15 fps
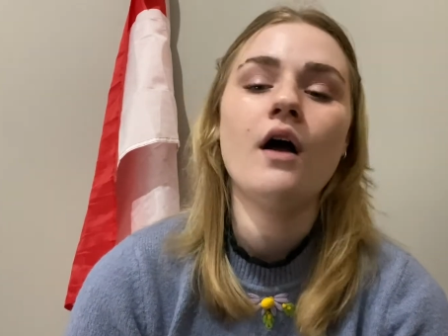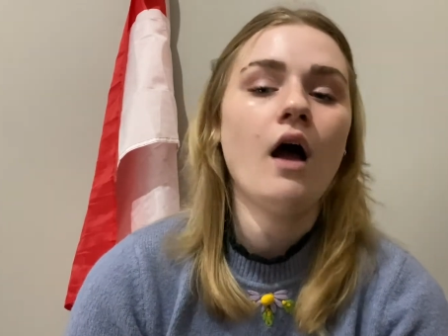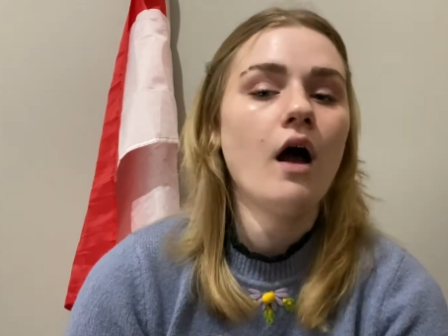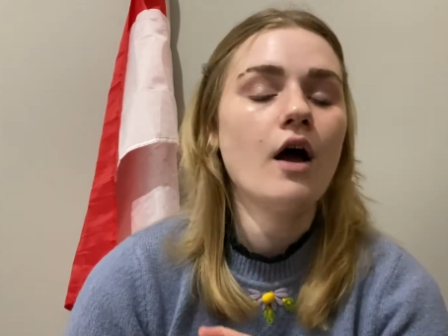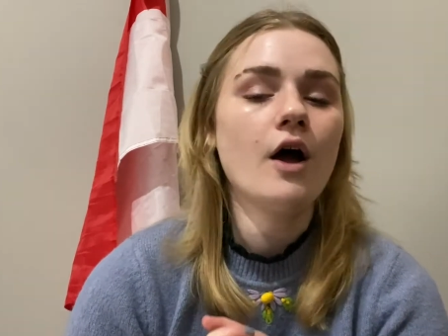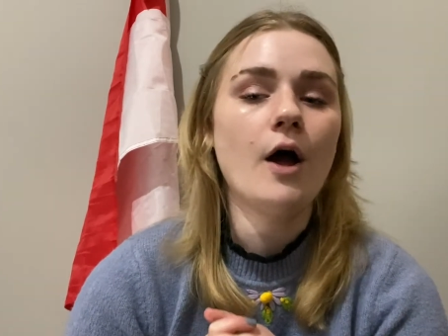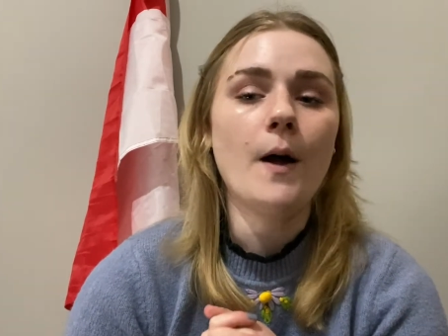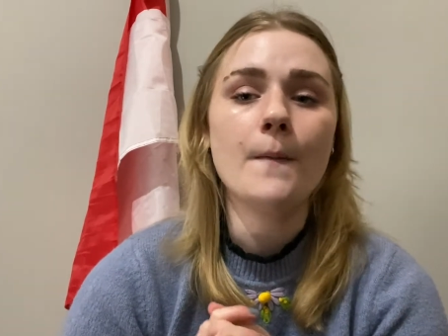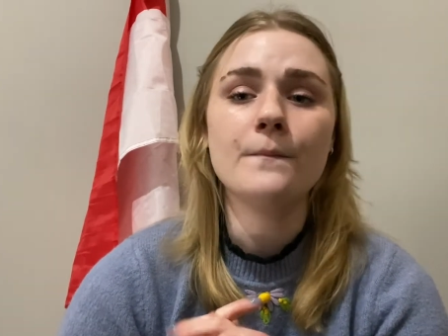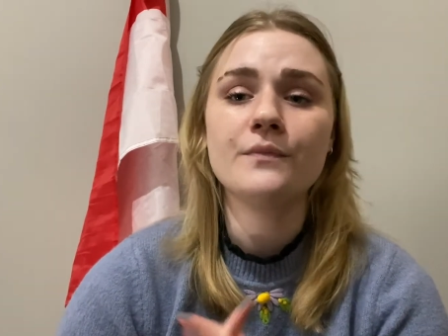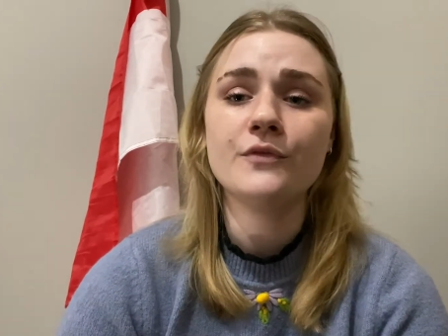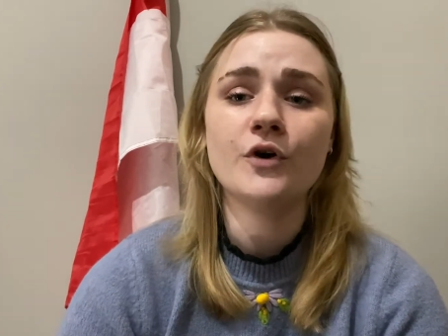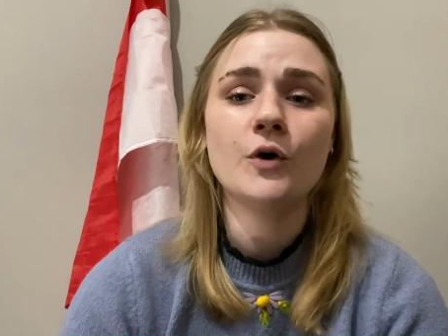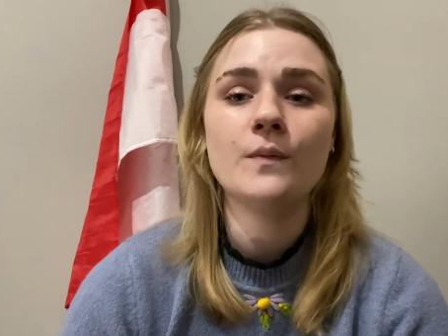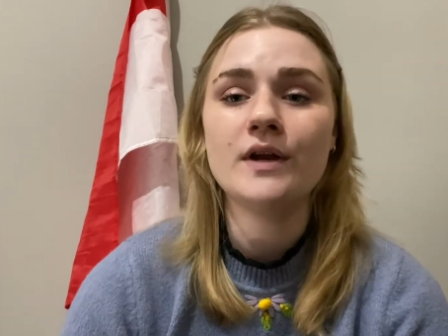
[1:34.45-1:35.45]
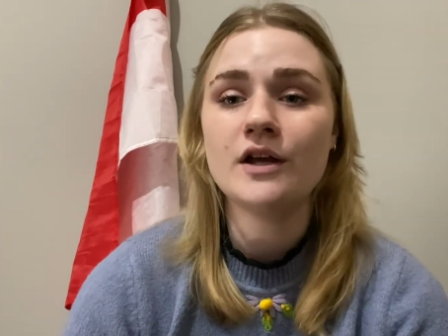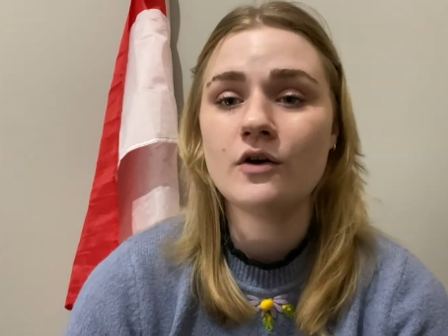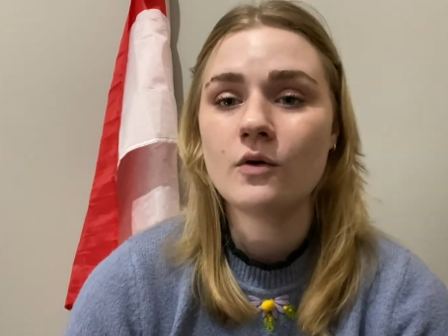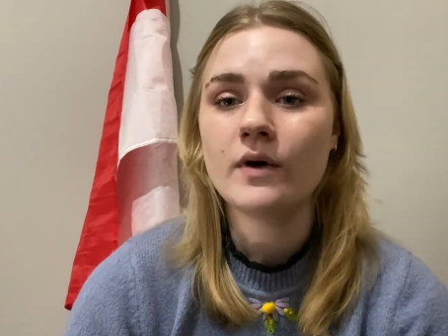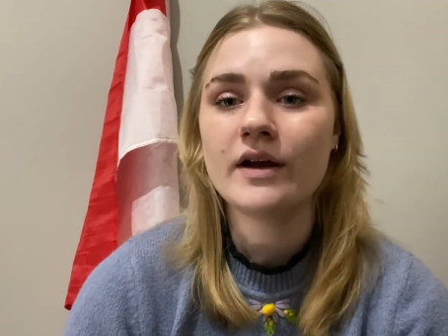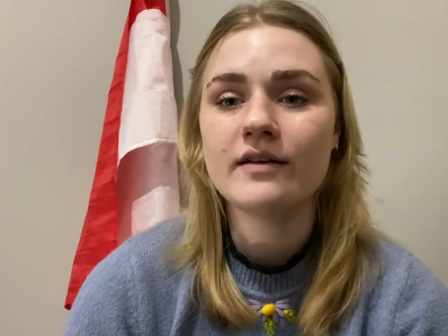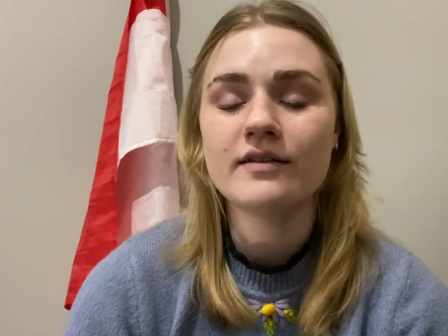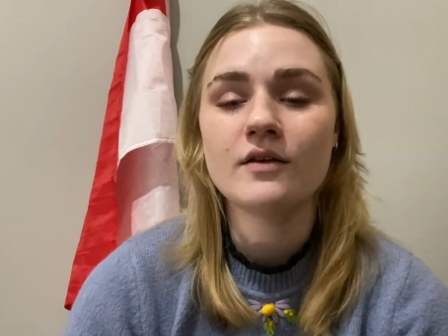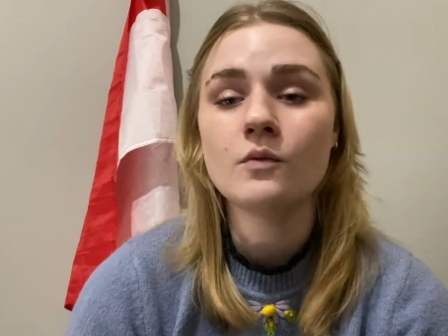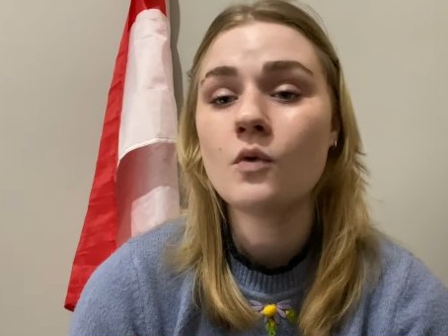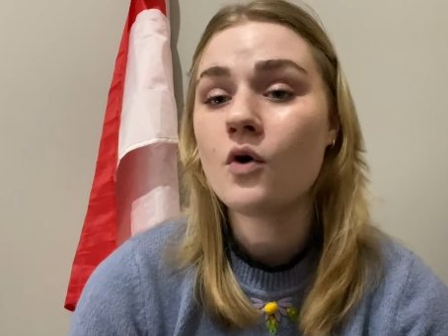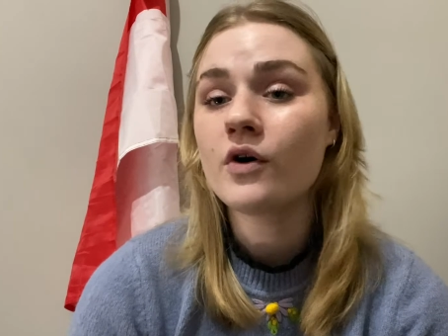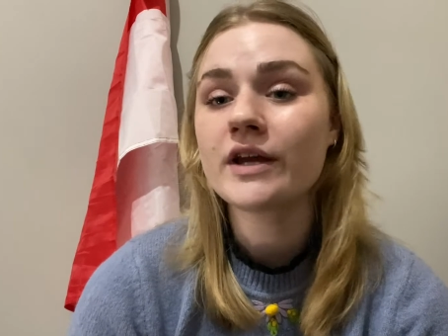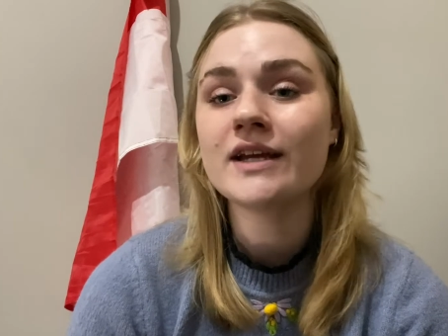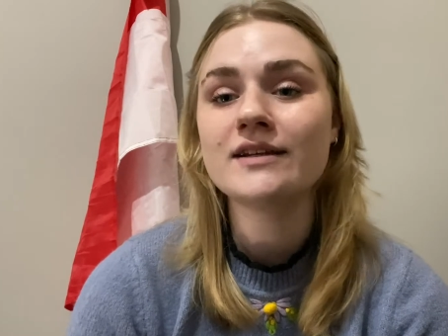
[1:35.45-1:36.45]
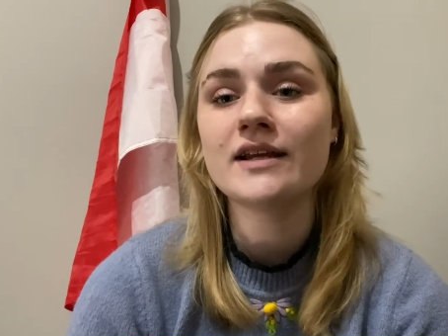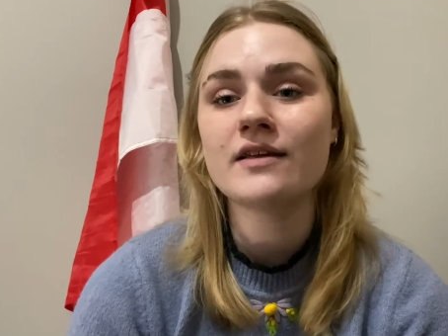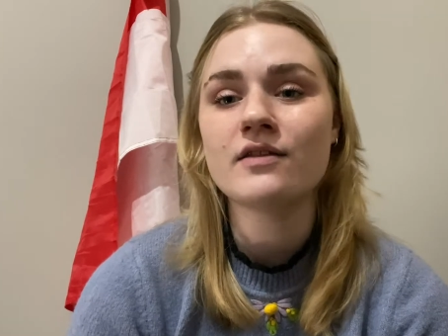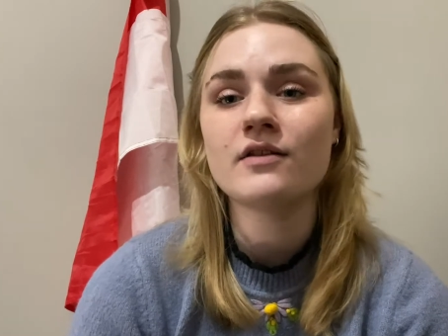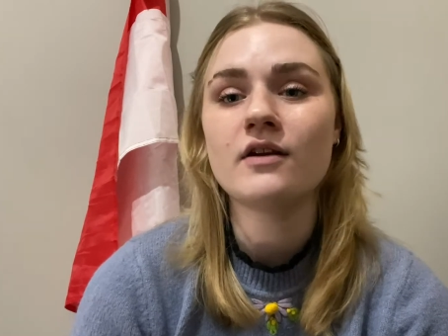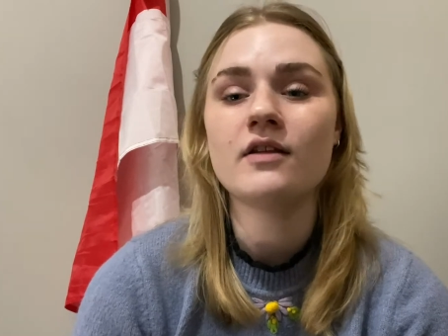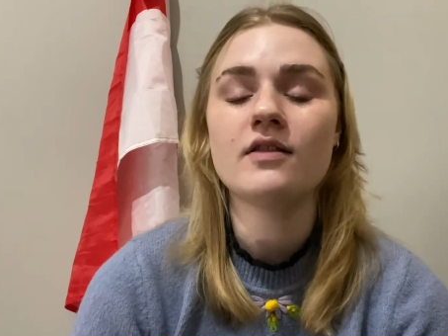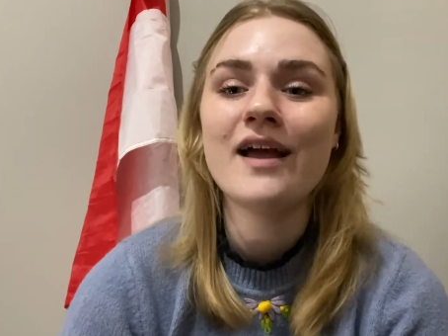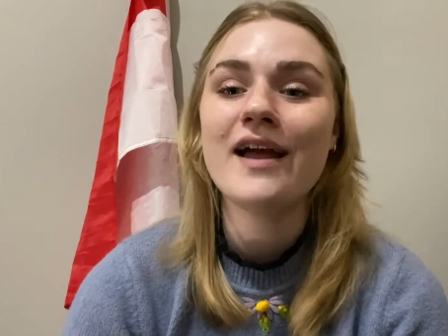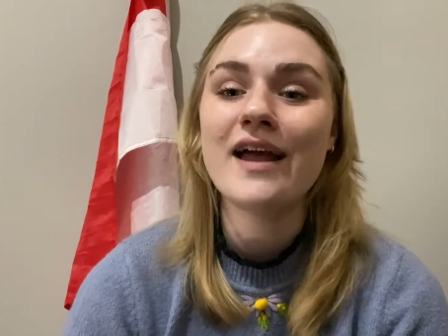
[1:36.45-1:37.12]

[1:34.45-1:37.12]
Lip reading: normally always in walking distance.